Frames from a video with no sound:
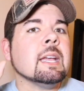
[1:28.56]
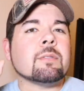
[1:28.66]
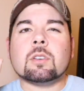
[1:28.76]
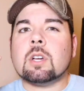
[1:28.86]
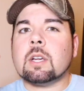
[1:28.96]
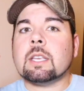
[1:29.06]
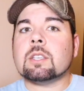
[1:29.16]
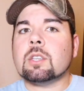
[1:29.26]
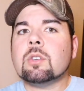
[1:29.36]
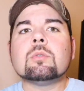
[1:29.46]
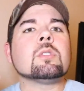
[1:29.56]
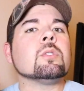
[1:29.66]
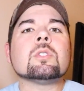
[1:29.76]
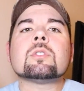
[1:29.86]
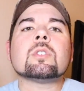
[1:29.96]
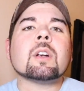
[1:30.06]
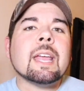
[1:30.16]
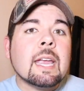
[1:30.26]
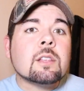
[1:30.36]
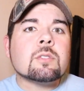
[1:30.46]
if they're talking to you, so you just
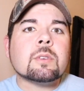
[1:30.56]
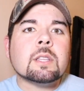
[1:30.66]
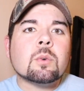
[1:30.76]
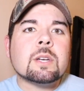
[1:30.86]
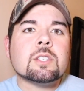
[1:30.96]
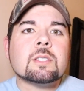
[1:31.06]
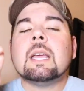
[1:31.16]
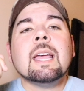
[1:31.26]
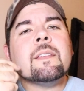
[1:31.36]
start answering the questions.